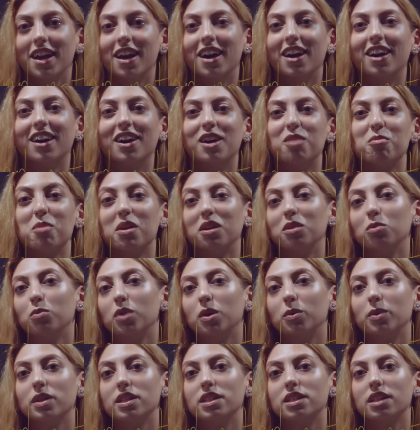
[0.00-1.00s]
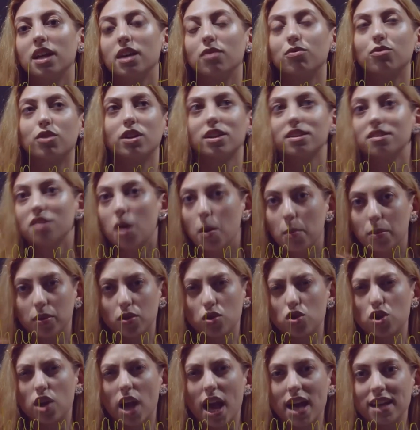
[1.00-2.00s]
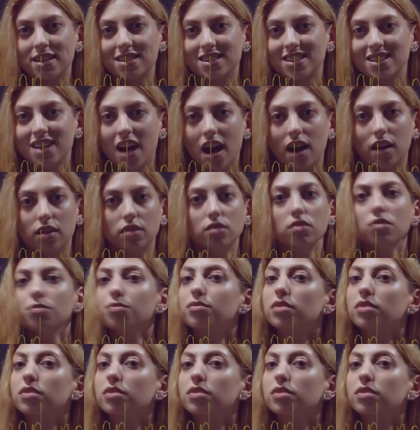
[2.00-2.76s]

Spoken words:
Well, when we say, for example, she has gone,